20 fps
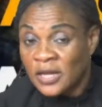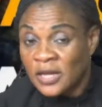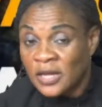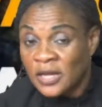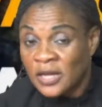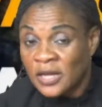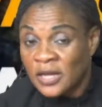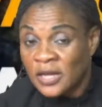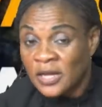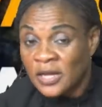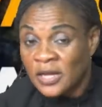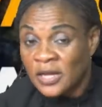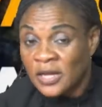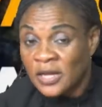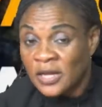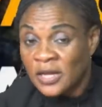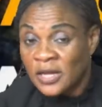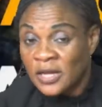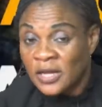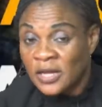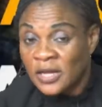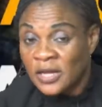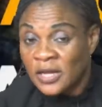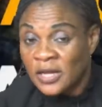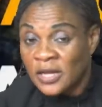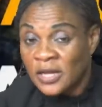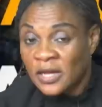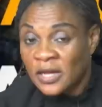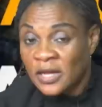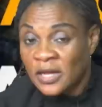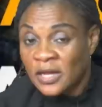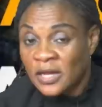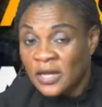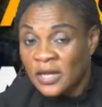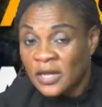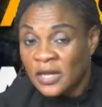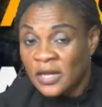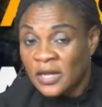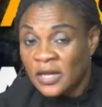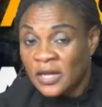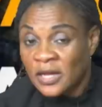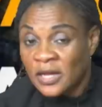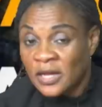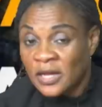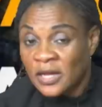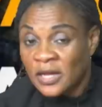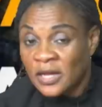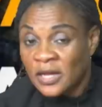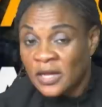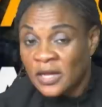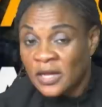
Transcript: cocaine and ganja. Um,